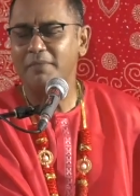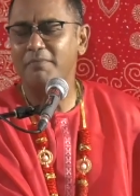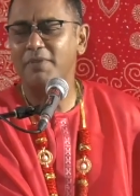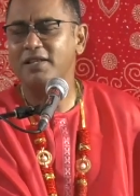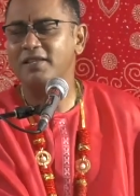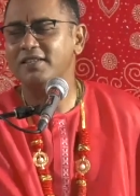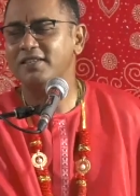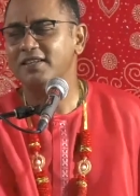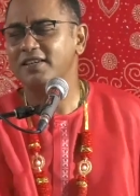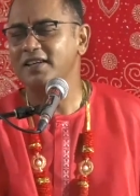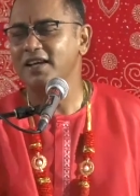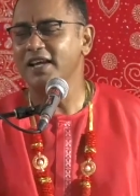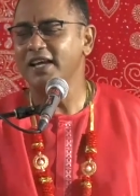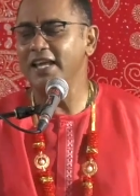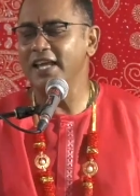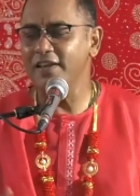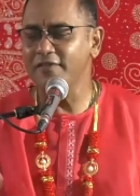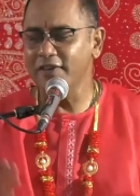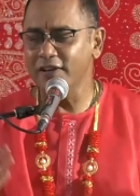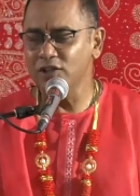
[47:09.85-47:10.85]
But
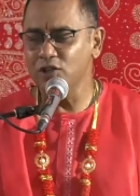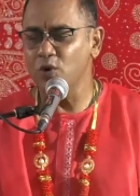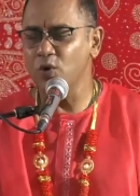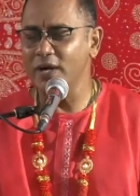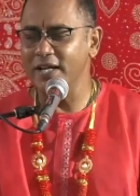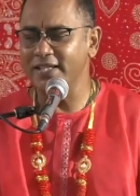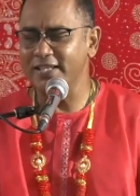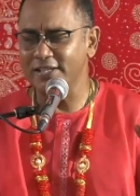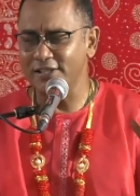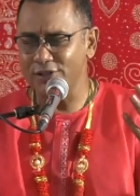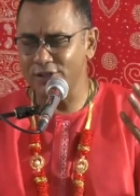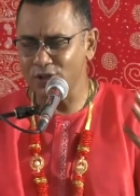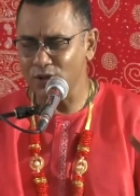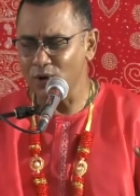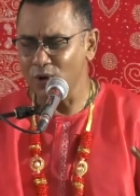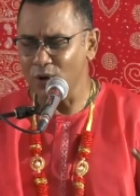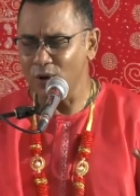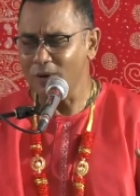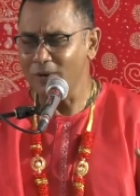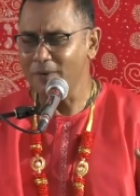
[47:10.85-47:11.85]
even though it is
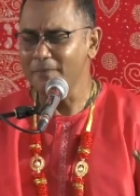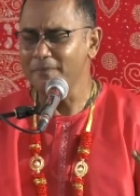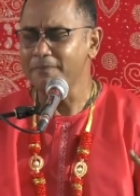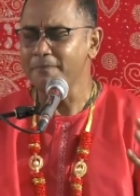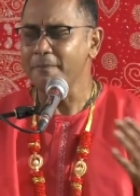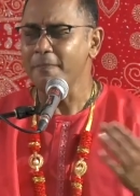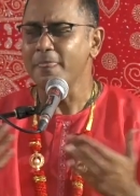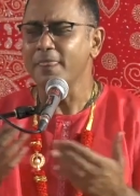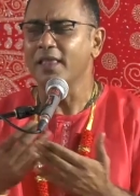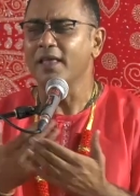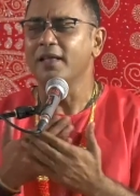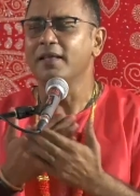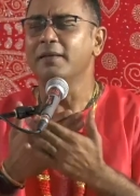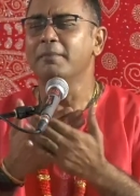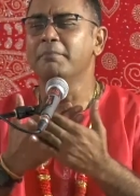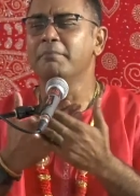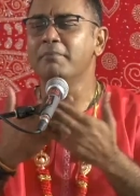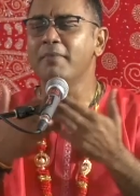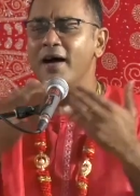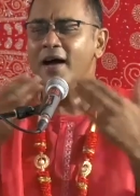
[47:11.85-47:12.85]
so,
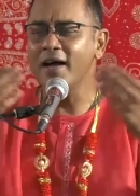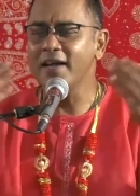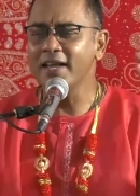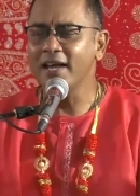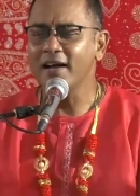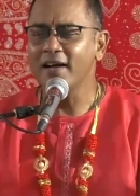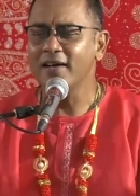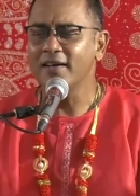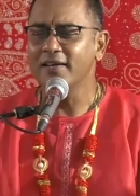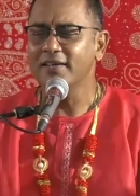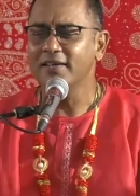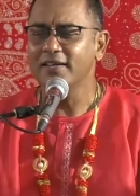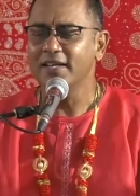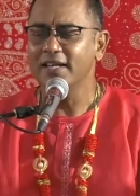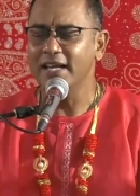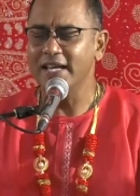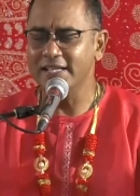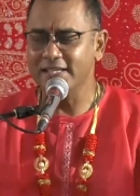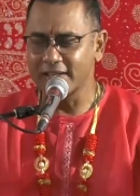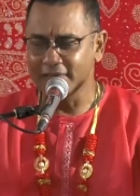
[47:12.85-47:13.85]
Maya,
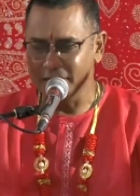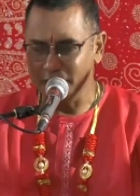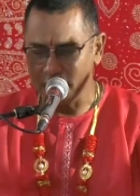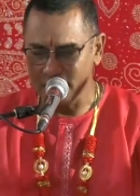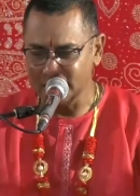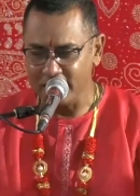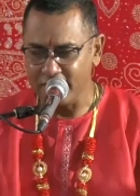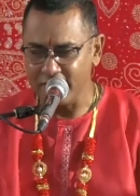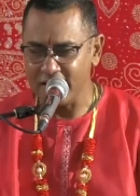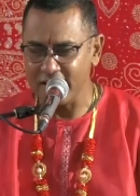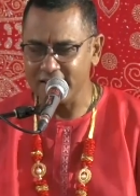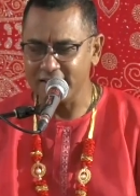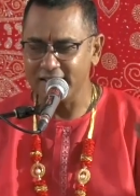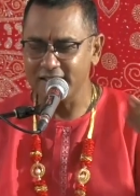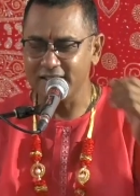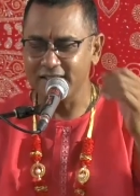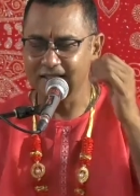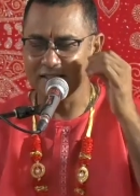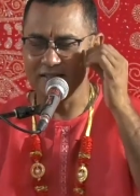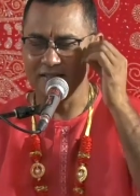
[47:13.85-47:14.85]
is in front of
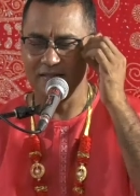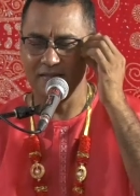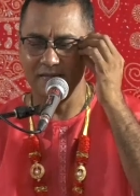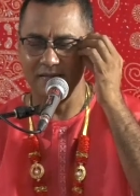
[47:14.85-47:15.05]
us.